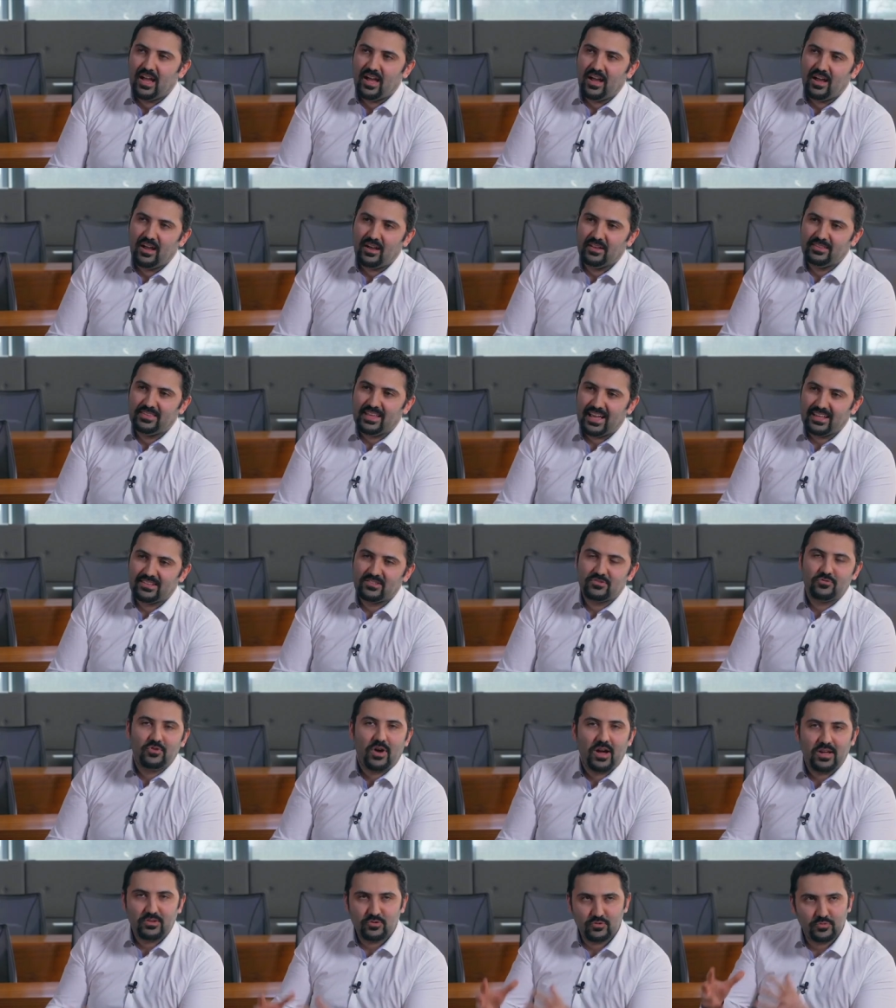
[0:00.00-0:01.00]
that
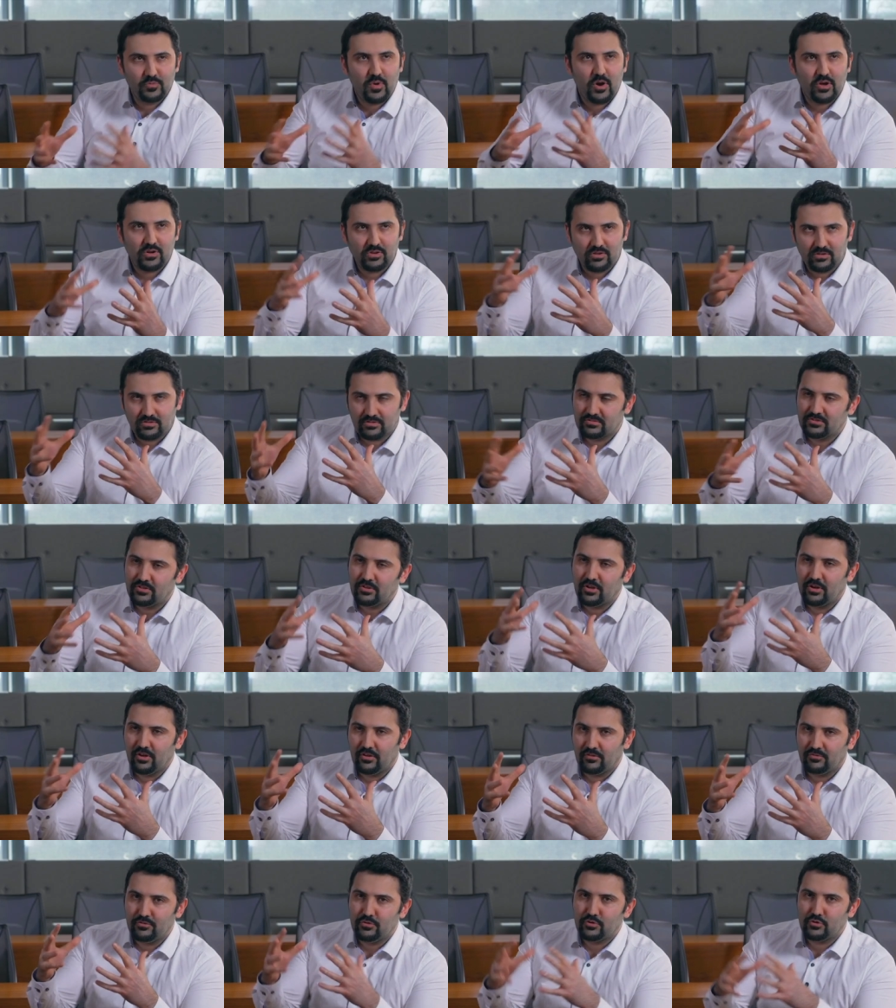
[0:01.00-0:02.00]
try to model
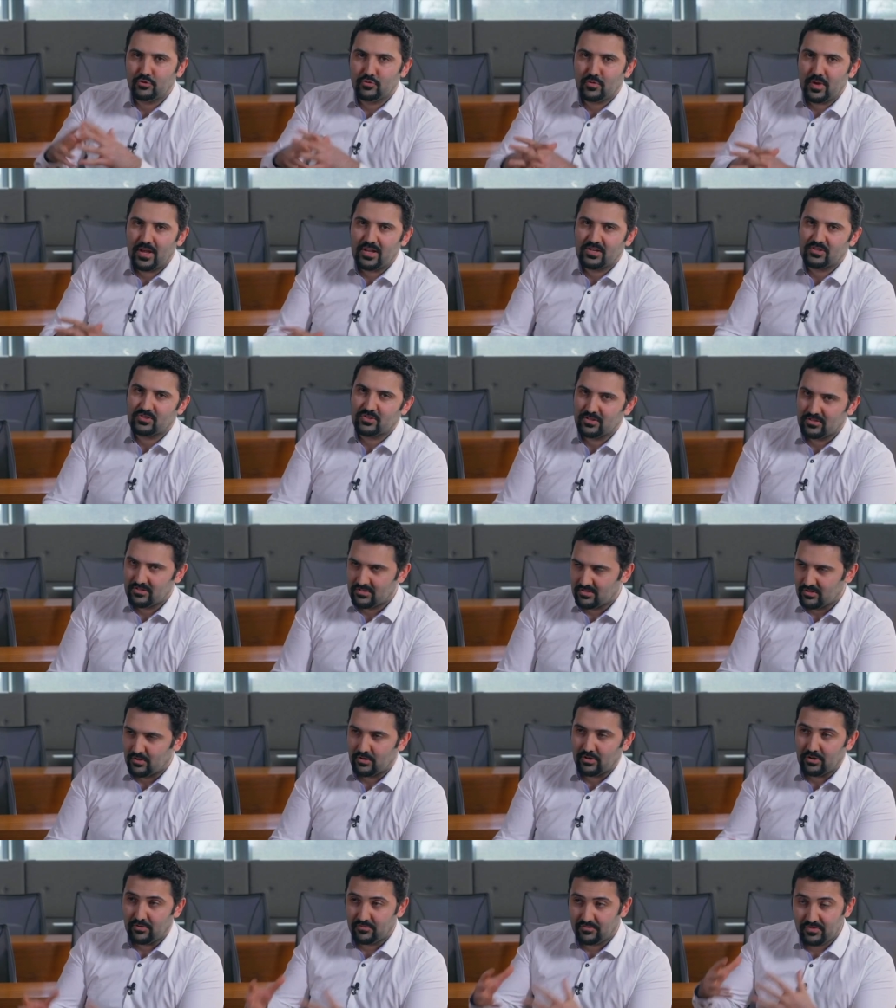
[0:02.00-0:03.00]
the fluctuations
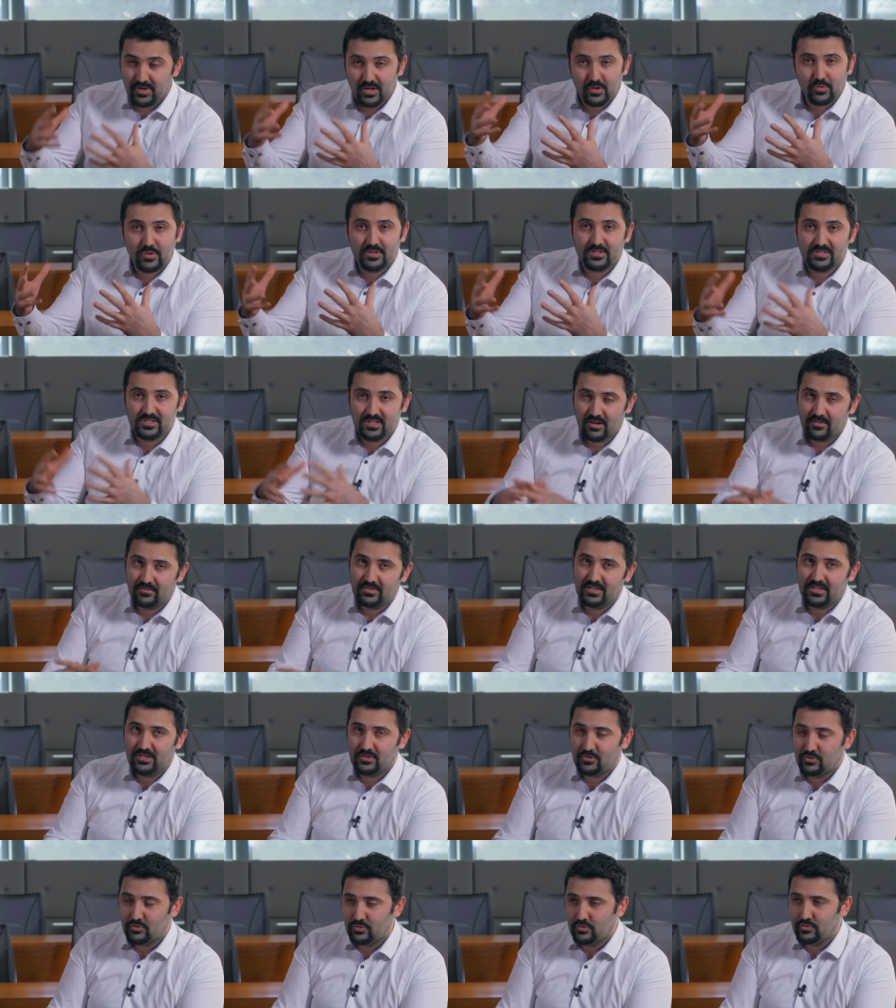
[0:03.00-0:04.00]
or the frequency of
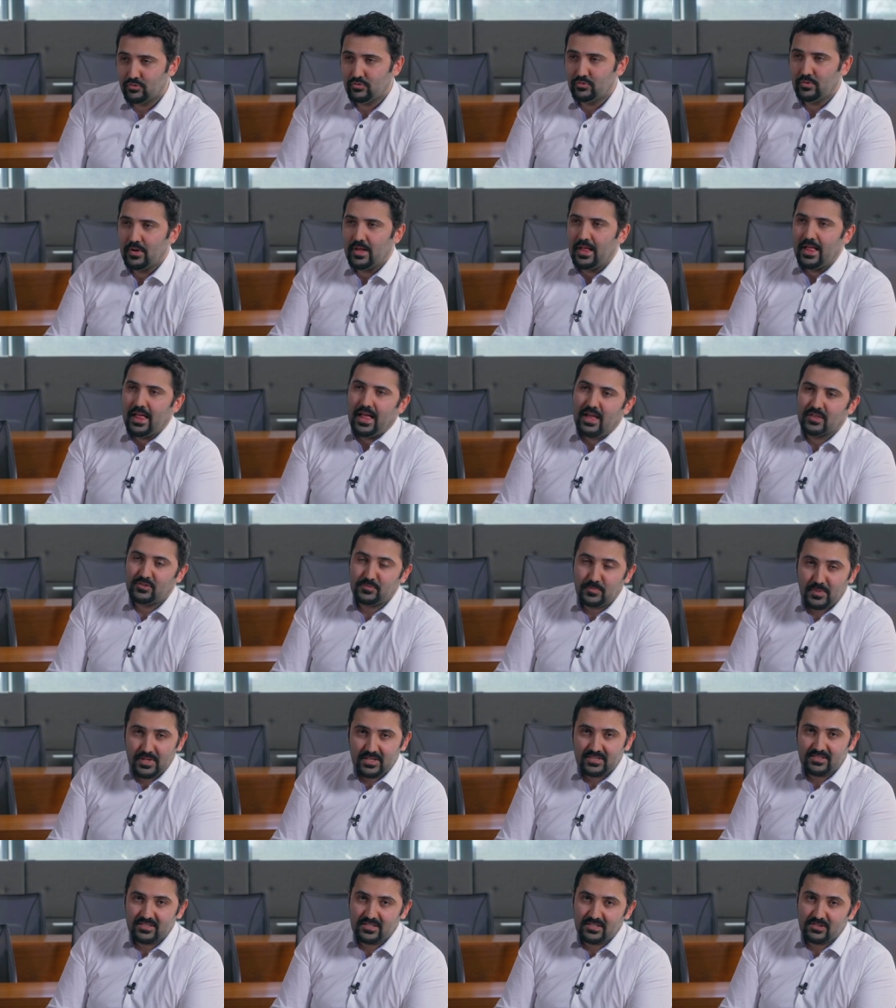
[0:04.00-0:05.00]
these two
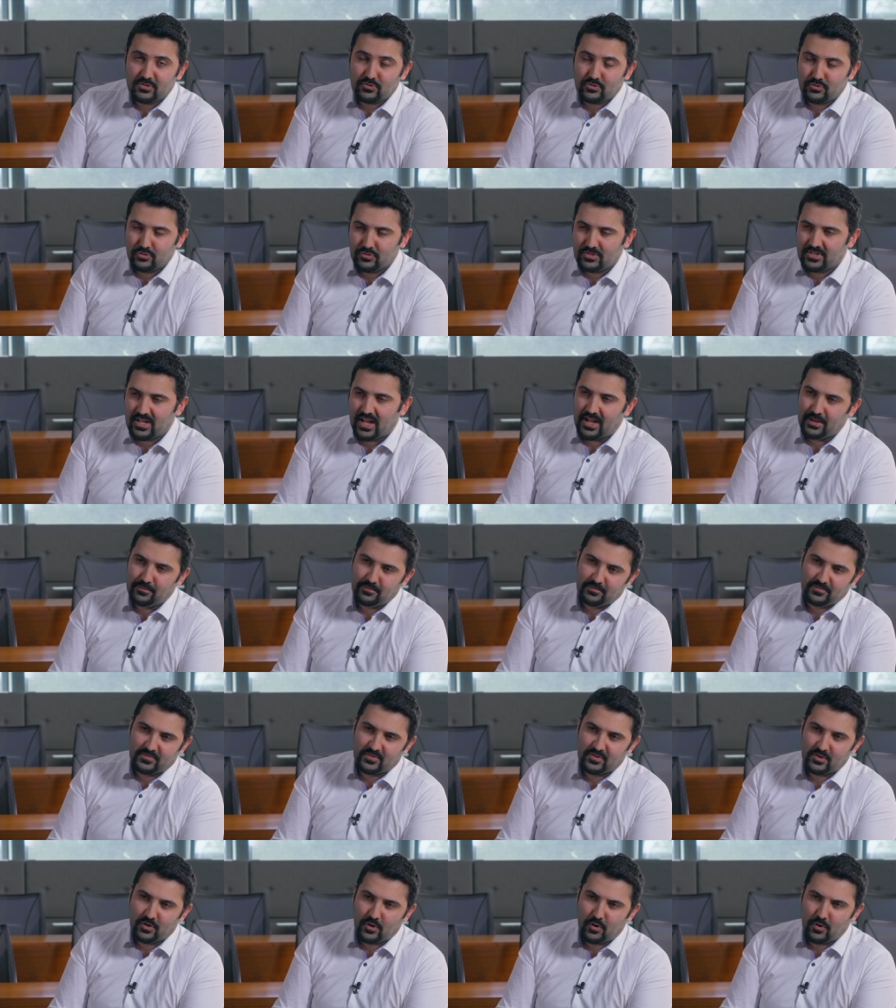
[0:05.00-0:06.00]
species through time.
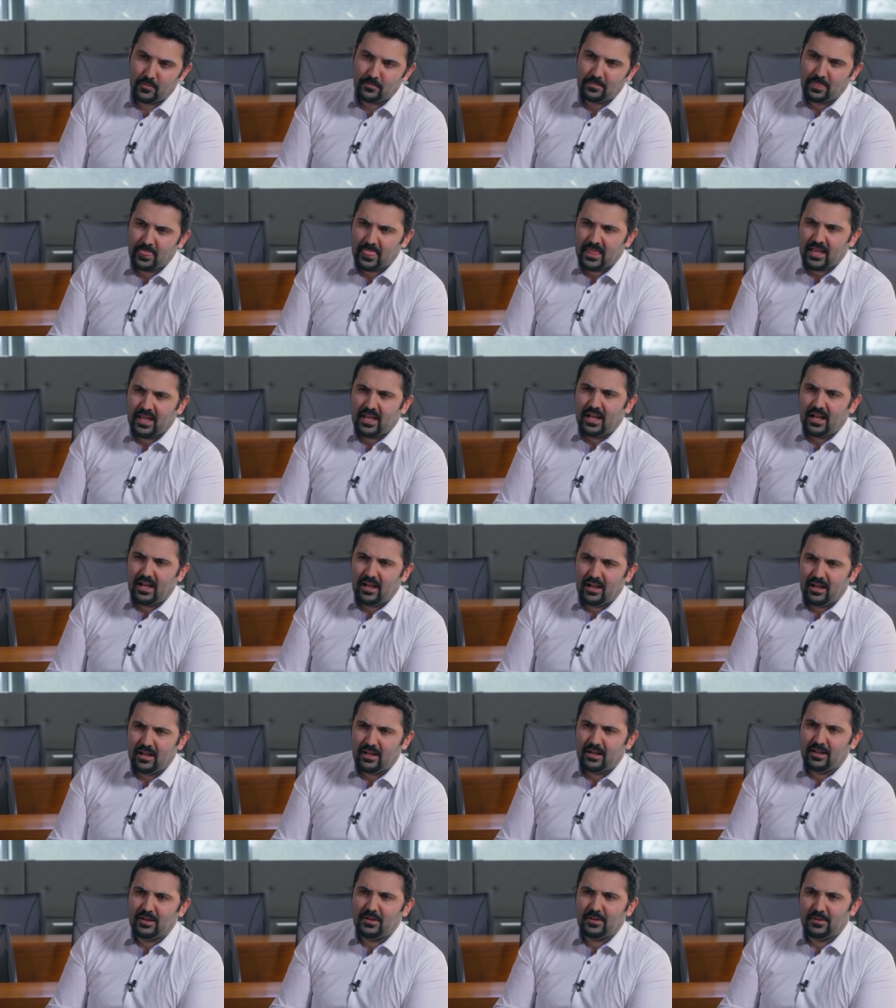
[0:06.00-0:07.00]
So,
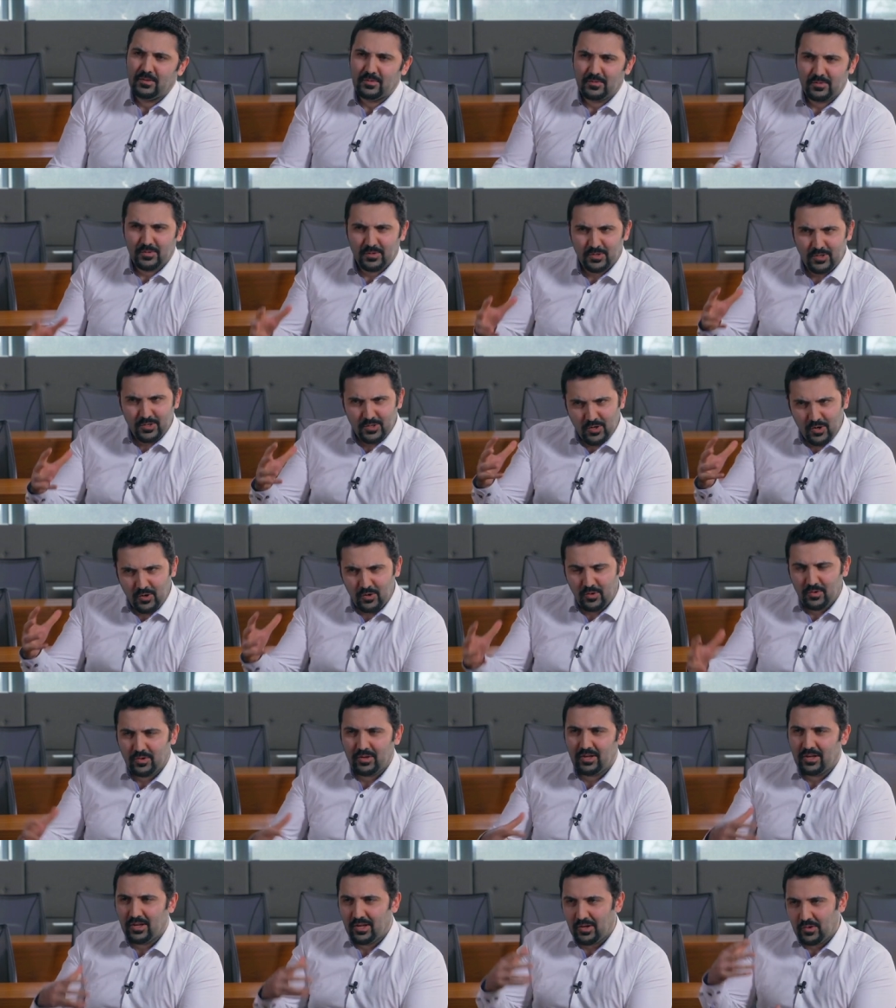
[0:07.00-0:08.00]
you
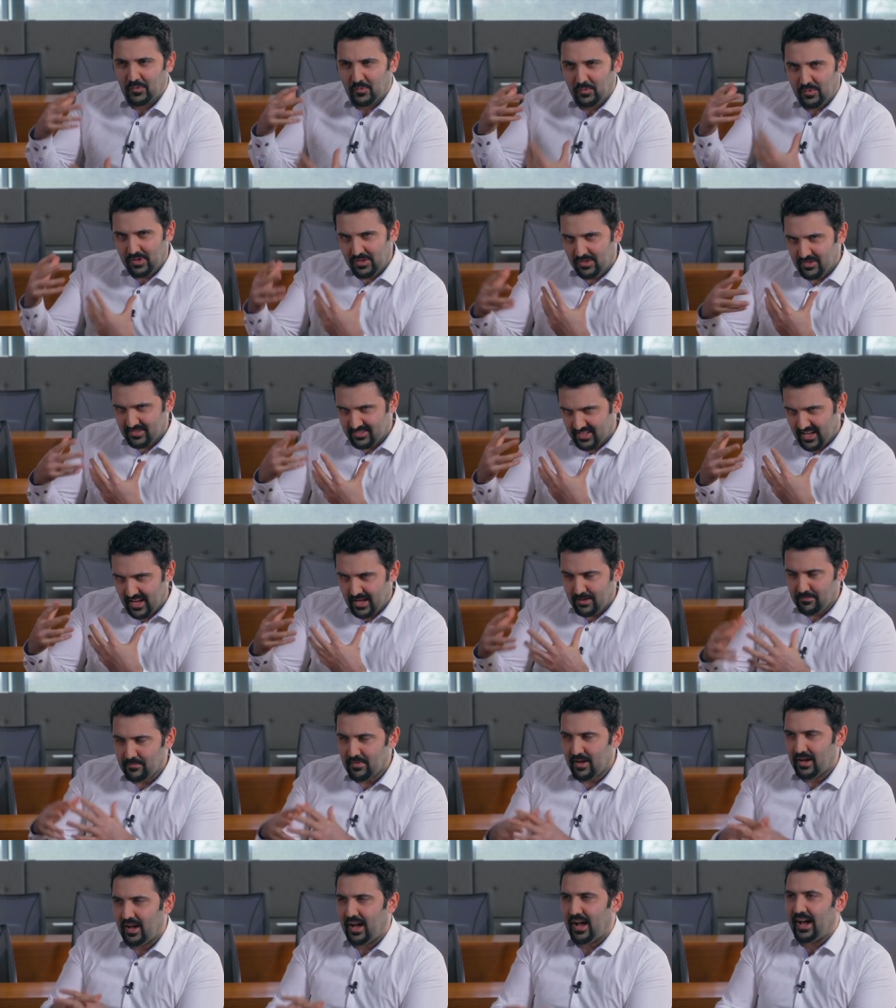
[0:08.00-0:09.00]
know, with the
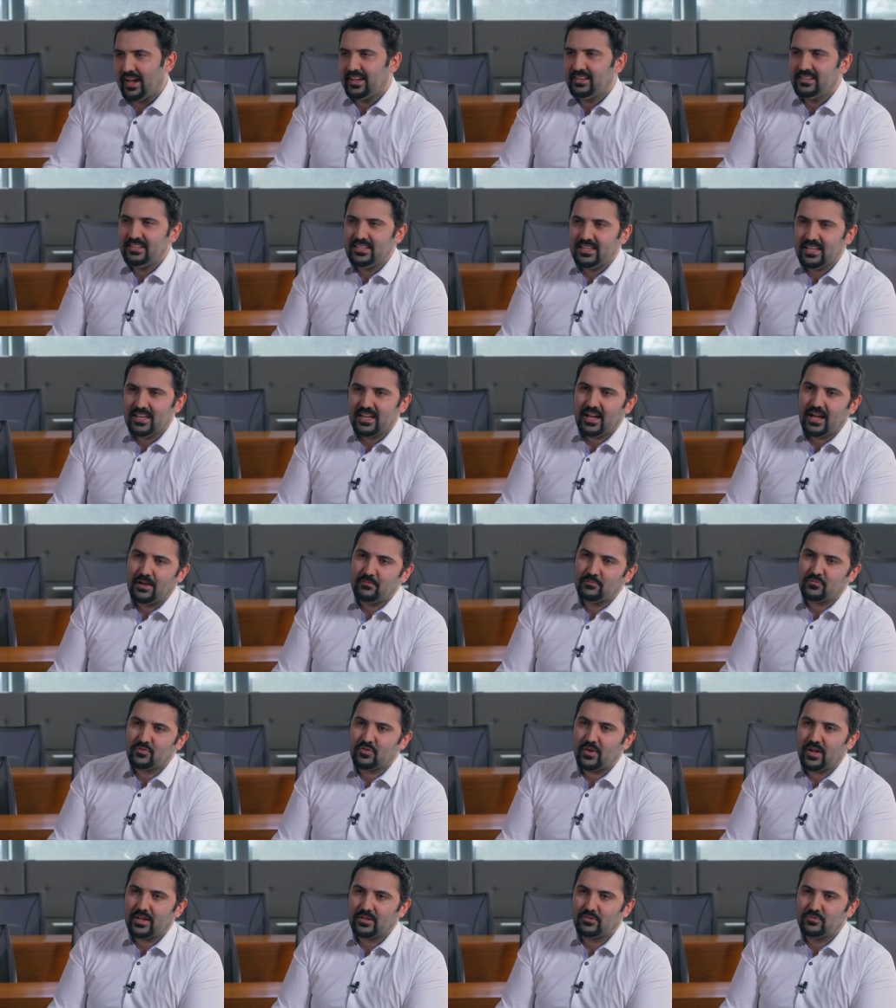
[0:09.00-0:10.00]
same idea, I'm
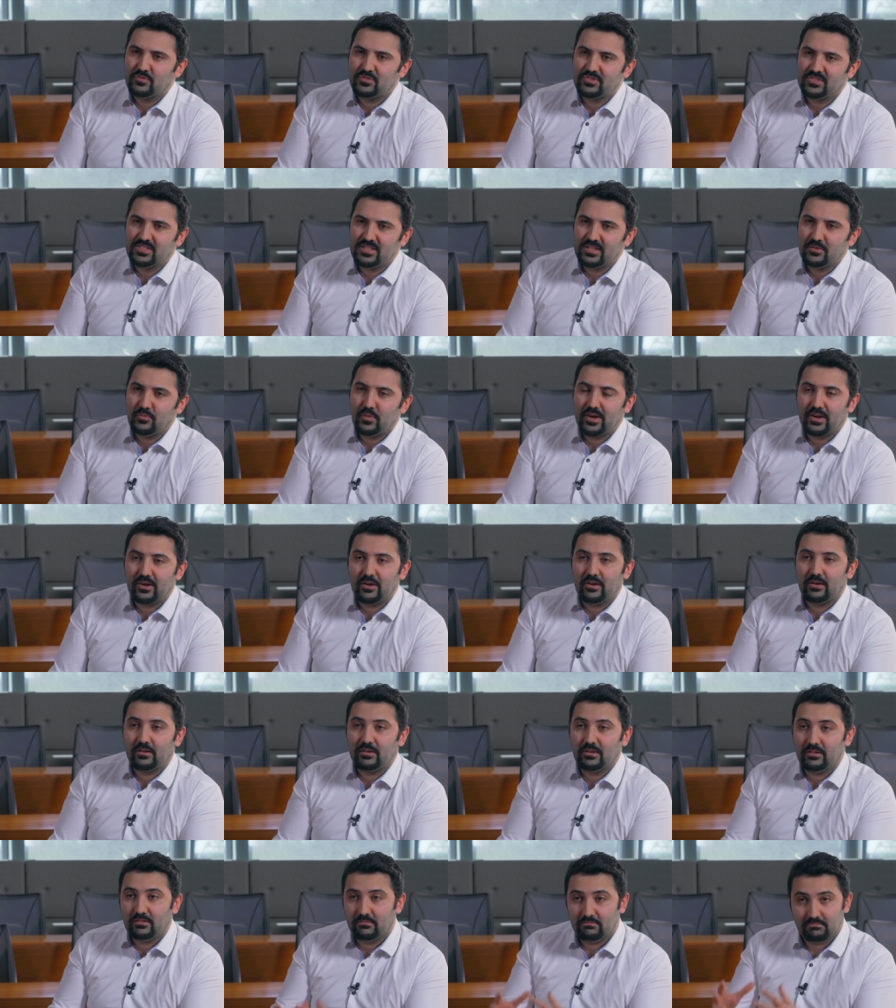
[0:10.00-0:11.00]
trying to see
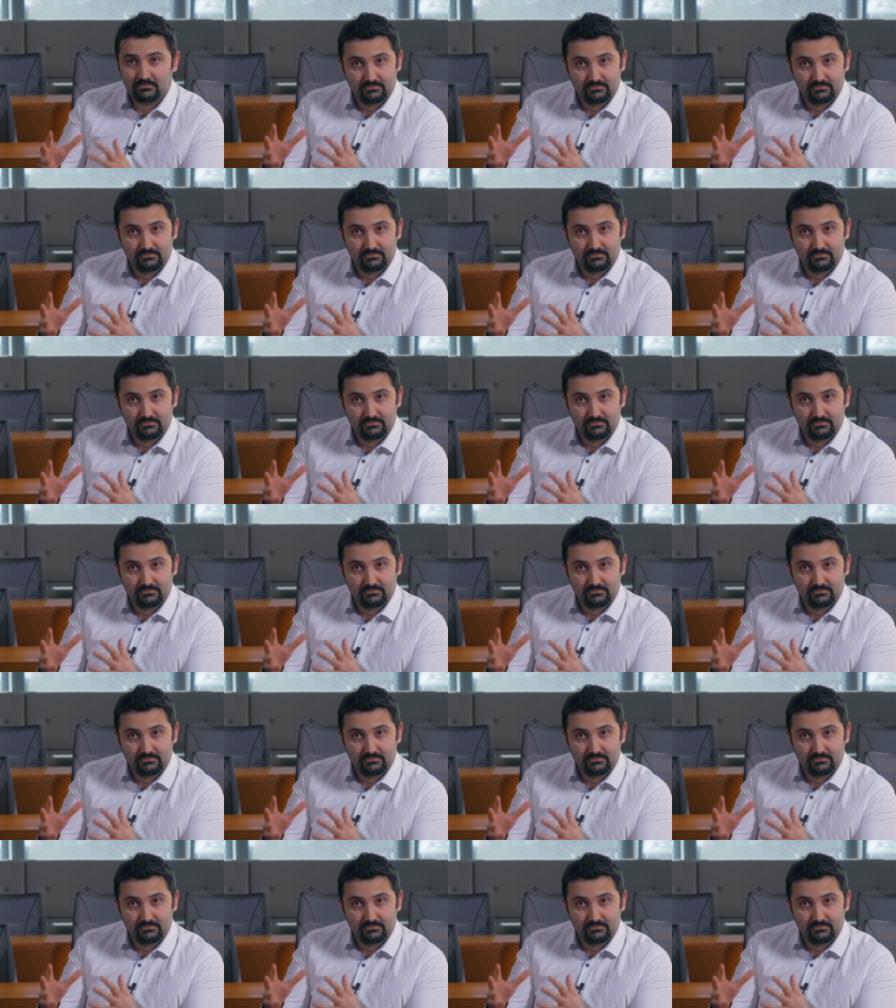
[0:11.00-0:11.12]
whether